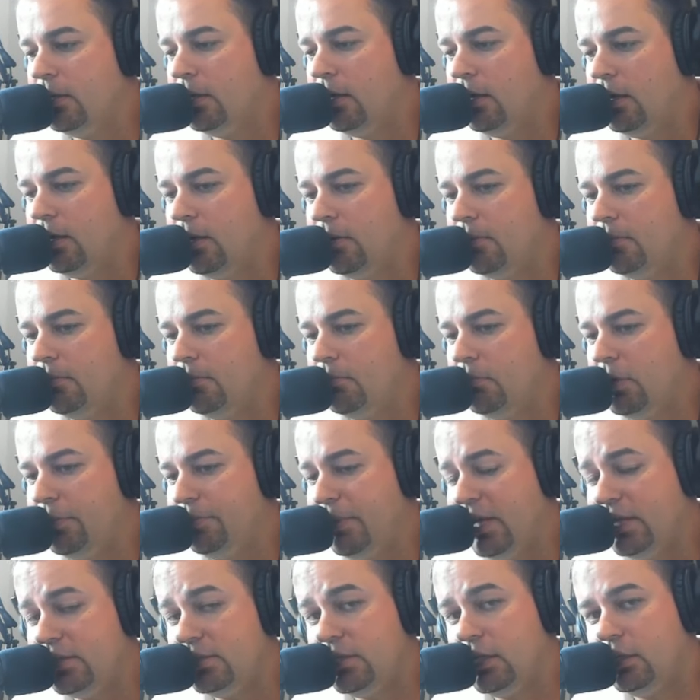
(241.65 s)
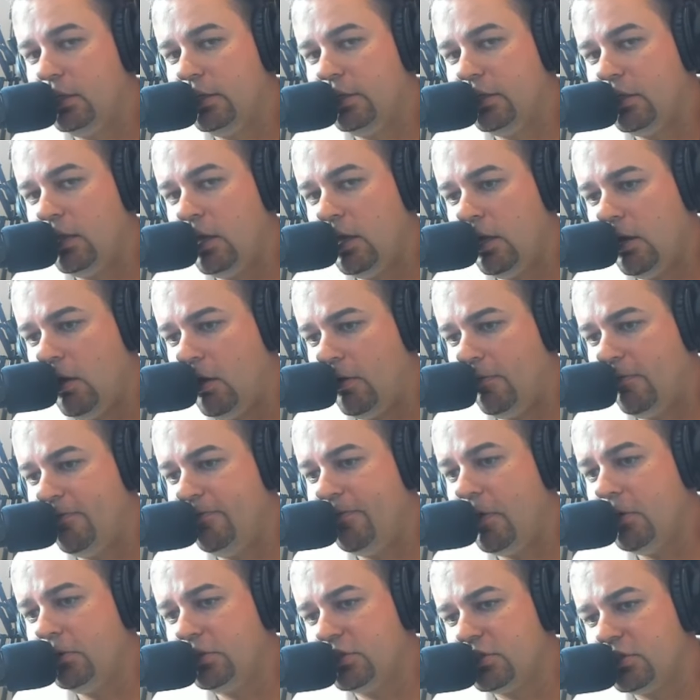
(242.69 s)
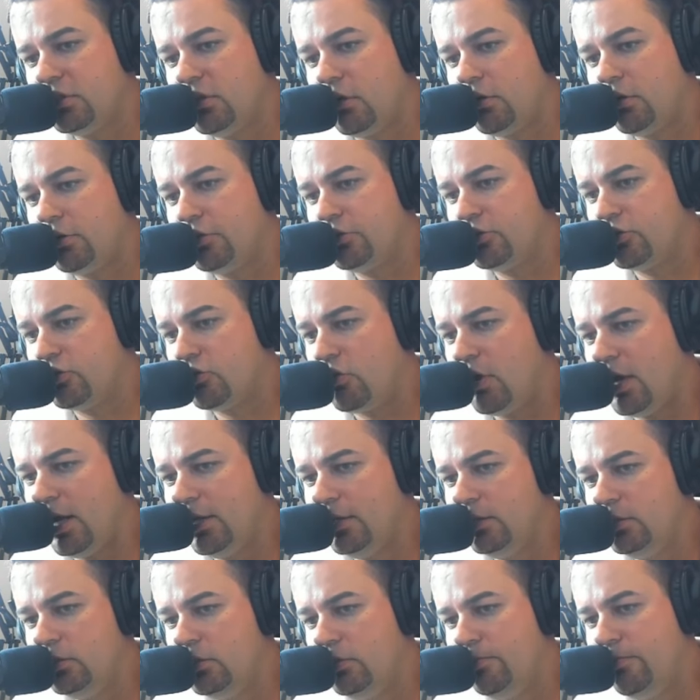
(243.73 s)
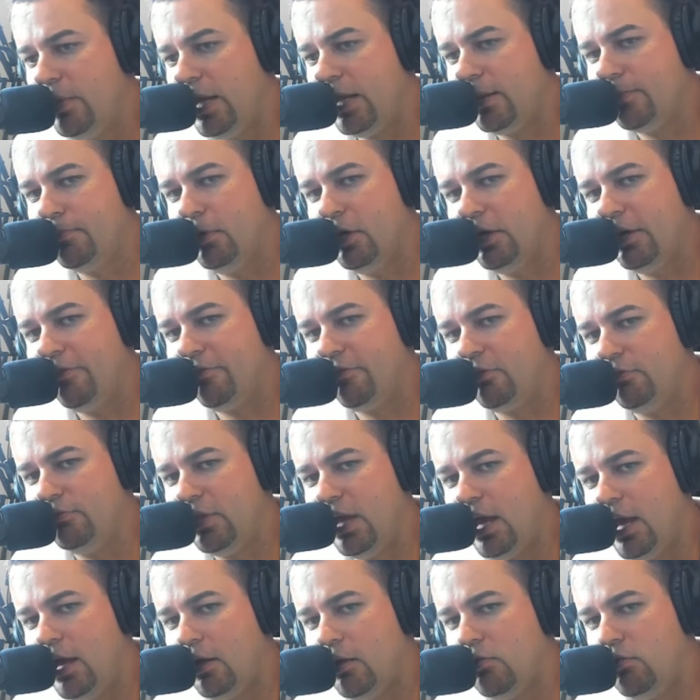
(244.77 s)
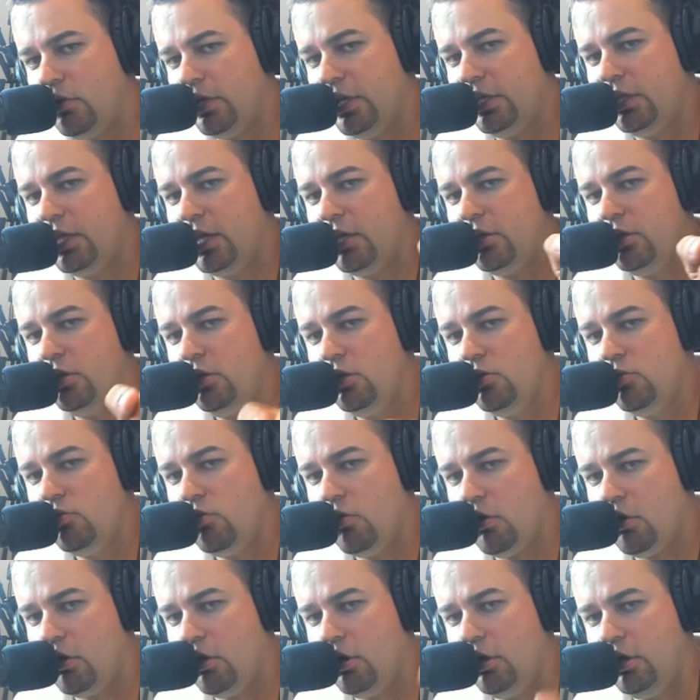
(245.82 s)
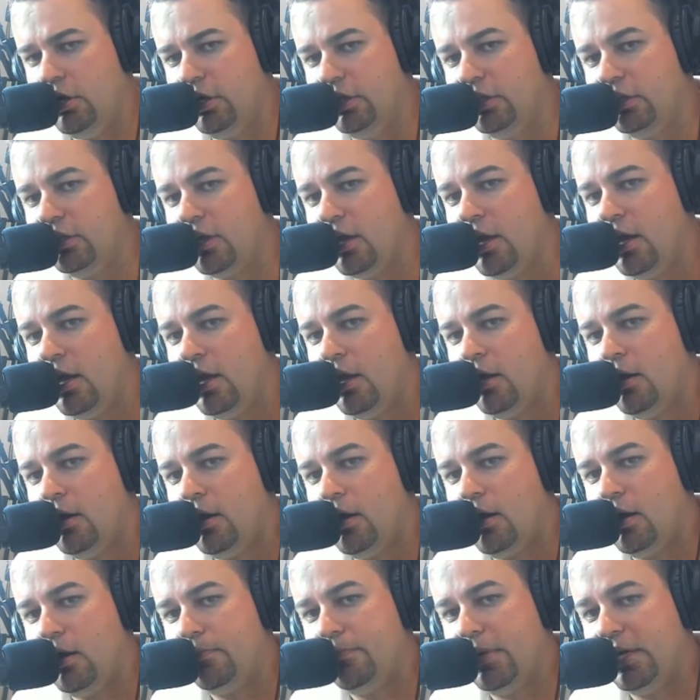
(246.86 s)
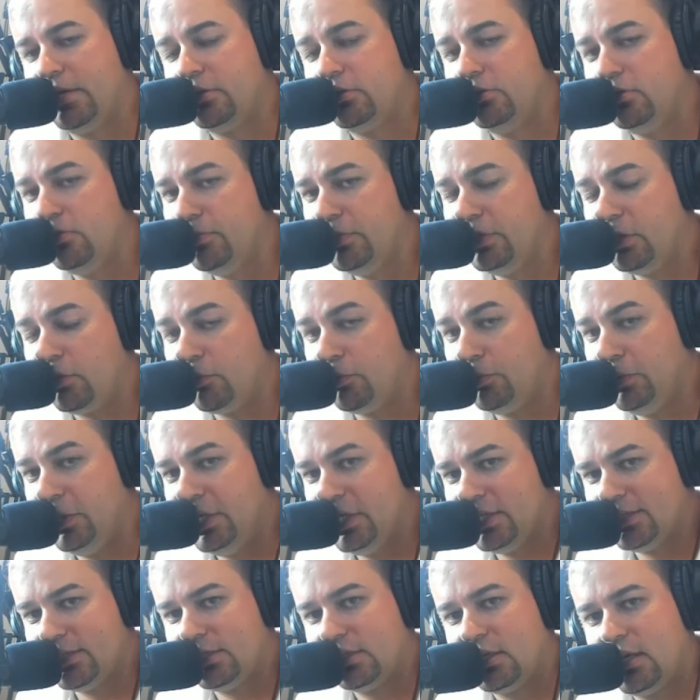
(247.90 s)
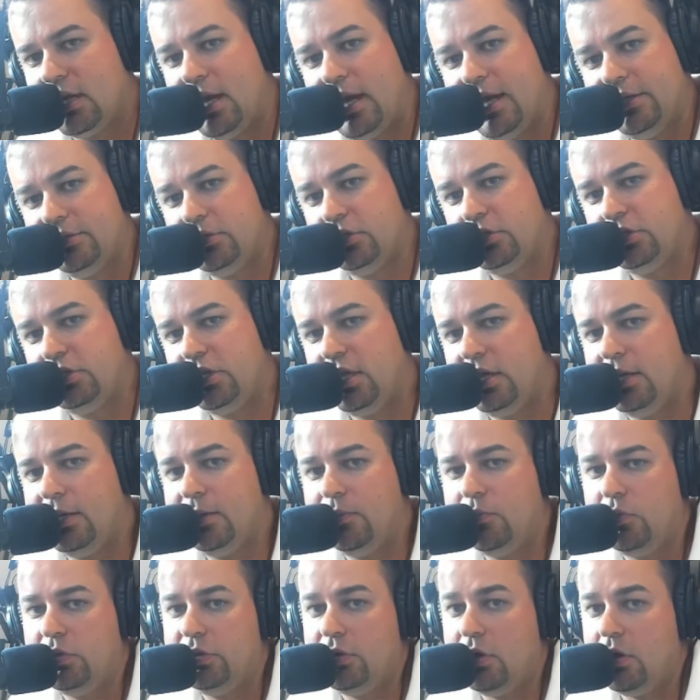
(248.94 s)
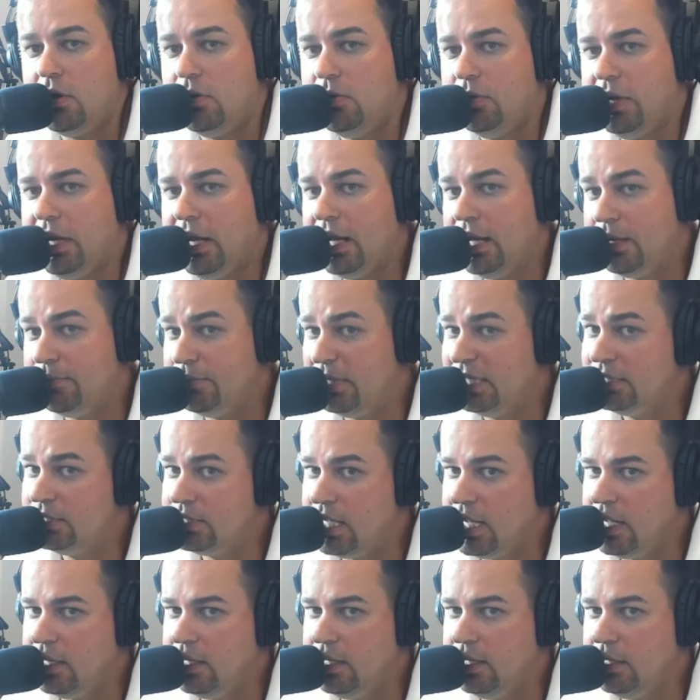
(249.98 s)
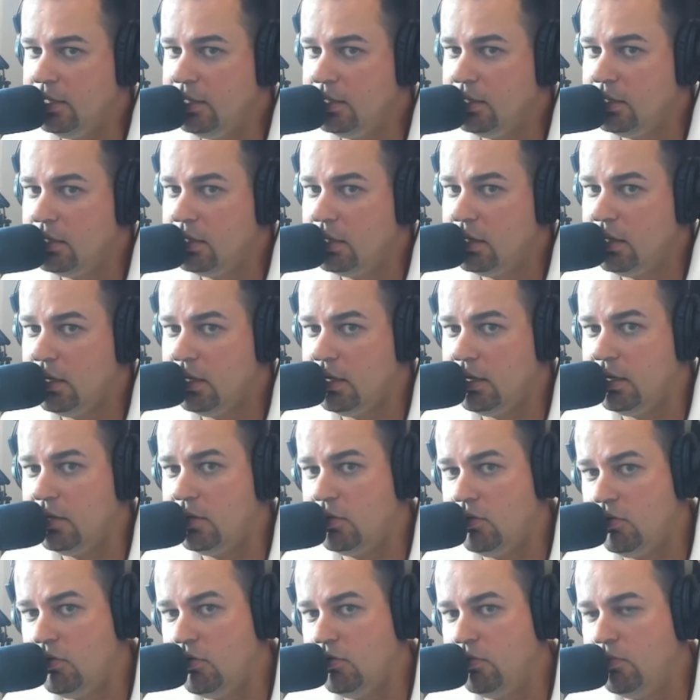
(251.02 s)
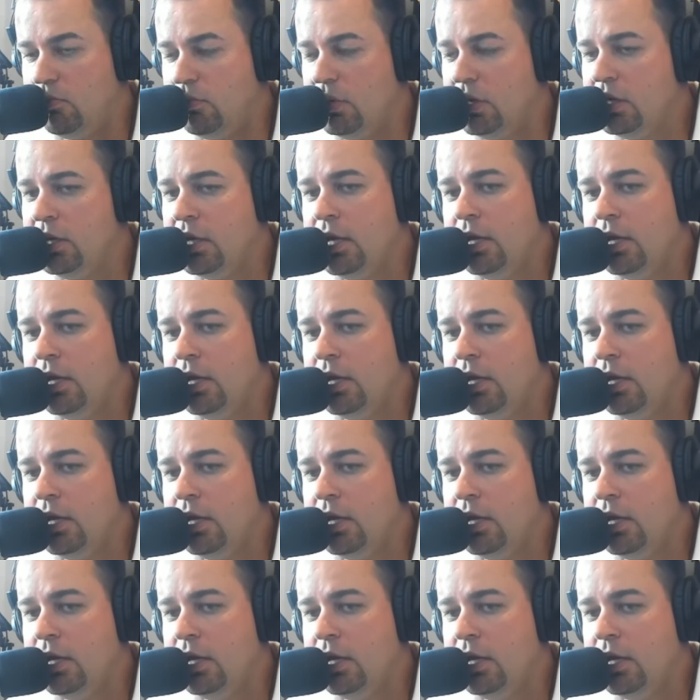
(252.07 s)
Uh, but basically, they are folks that are trying to make money from the equity that you earned uh, by assuming the risks associated with owning and maintaining a home.